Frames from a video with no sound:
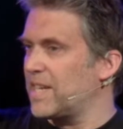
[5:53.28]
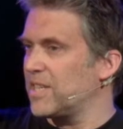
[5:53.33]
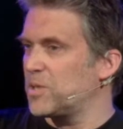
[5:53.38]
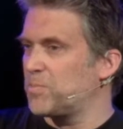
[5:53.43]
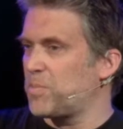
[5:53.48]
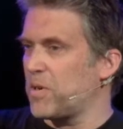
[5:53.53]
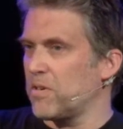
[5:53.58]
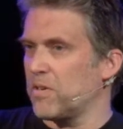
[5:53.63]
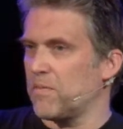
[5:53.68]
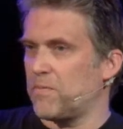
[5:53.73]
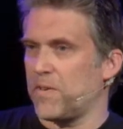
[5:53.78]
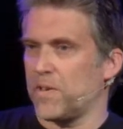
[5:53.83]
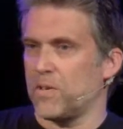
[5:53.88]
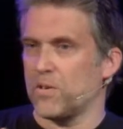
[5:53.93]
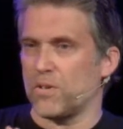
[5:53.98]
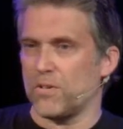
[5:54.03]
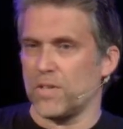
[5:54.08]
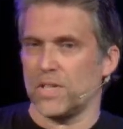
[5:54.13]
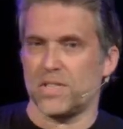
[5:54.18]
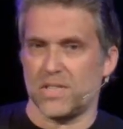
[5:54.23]
and spirit
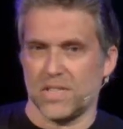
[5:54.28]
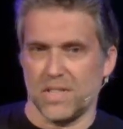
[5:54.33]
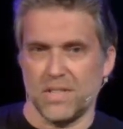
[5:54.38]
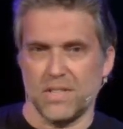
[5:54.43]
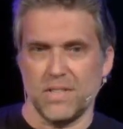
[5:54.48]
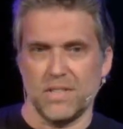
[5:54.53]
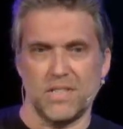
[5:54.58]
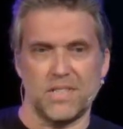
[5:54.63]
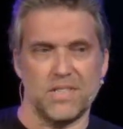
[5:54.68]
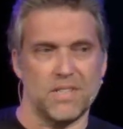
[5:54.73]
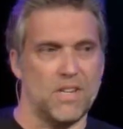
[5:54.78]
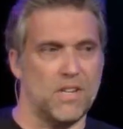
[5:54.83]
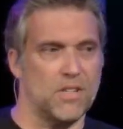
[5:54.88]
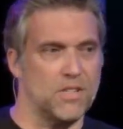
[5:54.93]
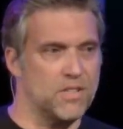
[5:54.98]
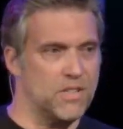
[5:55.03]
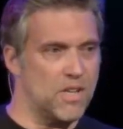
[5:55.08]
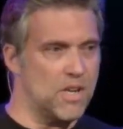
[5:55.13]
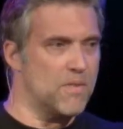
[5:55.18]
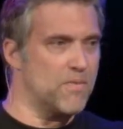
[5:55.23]
filled Christians are
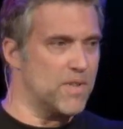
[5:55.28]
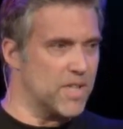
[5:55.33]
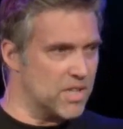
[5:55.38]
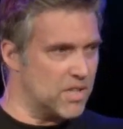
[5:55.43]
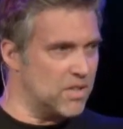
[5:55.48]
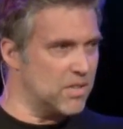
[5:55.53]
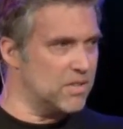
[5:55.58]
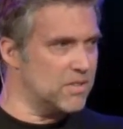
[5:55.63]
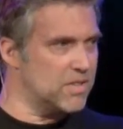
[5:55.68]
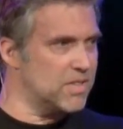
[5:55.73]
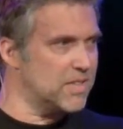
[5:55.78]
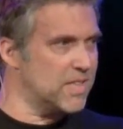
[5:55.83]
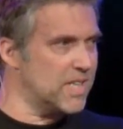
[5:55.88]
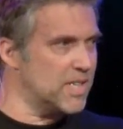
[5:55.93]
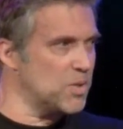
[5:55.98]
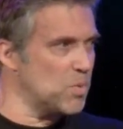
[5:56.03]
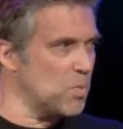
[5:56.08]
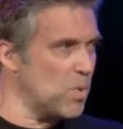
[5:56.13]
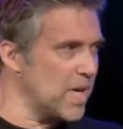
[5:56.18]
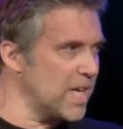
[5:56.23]
serving God
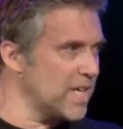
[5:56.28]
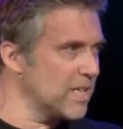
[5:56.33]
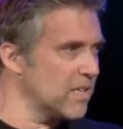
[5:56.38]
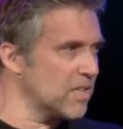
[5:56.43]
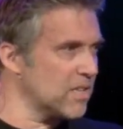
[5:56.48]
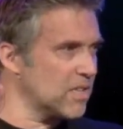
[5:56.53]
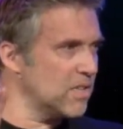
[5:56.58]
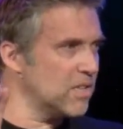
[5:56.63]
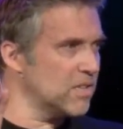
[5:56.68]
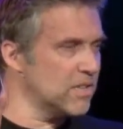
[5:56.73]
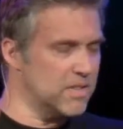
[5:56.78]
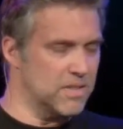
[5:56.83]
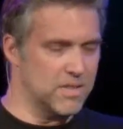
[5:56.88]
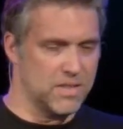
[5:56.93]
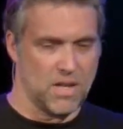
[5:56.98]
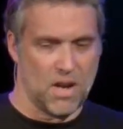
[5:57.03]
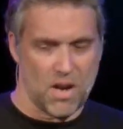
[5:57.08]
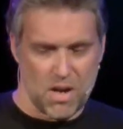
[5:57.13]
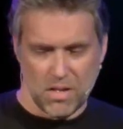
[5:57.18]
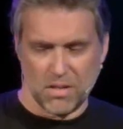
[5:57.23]
in the way that God
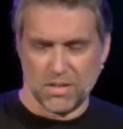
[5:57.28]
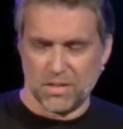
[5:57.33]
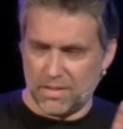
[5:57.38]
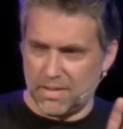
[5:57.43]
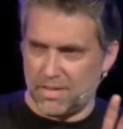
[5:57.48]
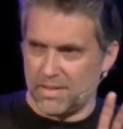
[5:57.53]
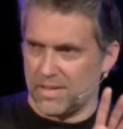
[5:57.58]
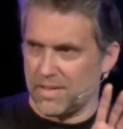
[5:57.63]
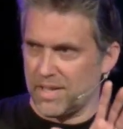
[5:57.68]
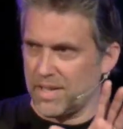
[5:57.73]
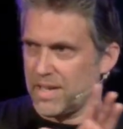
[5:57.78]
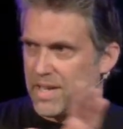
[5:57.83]
has asked